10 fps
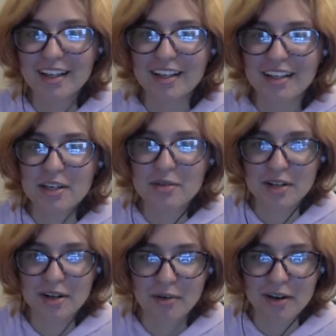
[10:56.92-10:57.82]
You
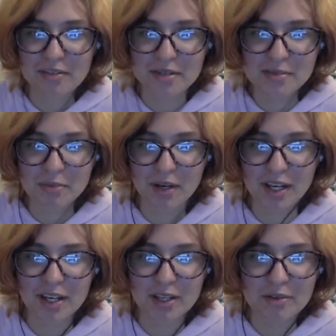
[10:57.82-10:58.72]
turn away from this boy.
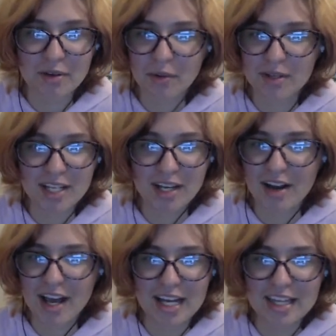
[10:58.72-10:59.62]
You don't want to hear
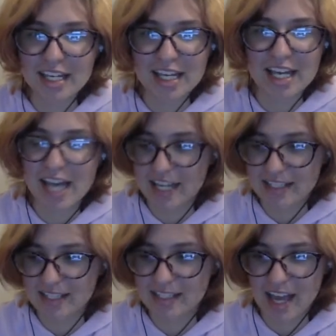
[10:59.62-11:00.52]
anything he has
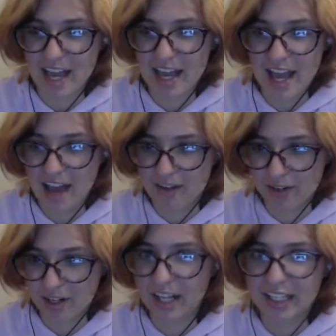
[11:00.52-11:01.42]
to say
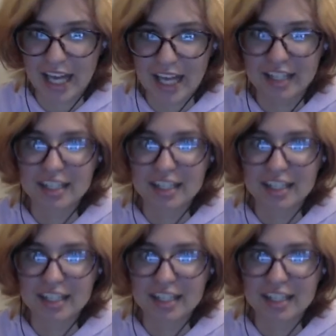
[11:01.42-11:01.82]
ever again.